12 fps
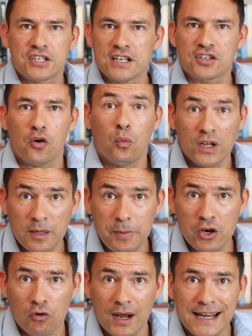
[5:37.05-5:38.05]
Now, gents, wouldn't it
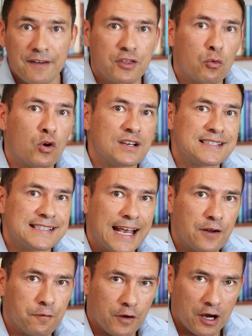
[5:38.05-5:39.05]
be great if there were a
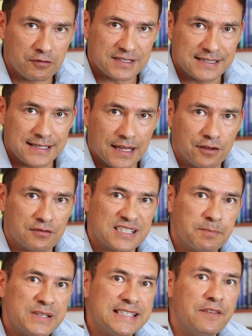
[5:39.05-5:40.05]
set of fragrances out there
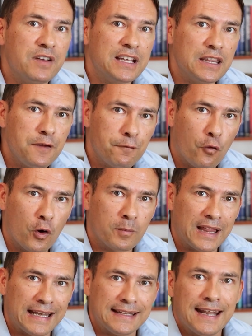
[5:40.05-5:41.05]
specifically
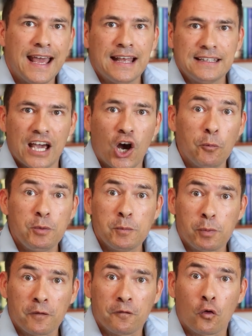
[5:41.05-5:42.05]
formulated to help you
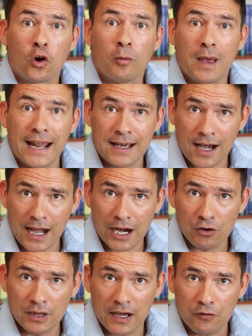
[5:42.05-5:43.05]
perform at a
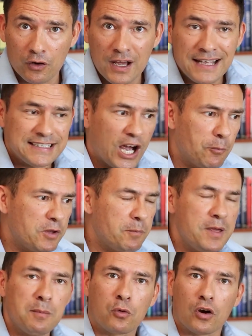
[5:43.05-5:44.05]
higher level, to help you
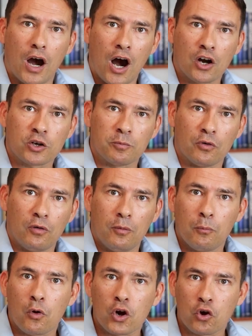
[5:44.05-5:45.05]
be more honorable?
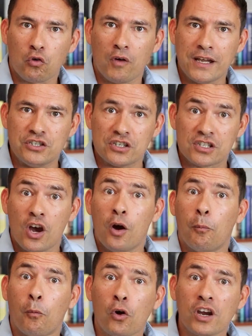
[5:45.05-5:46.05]
more courageous,
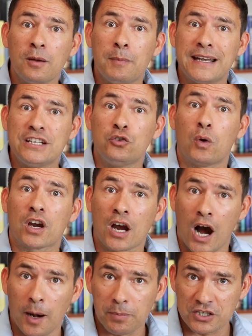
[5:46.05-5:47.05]
more committed to
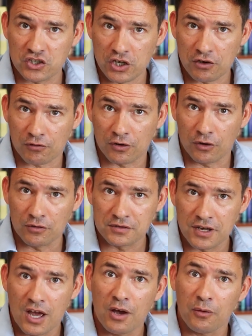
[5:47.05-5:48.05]
accomplishing your goals.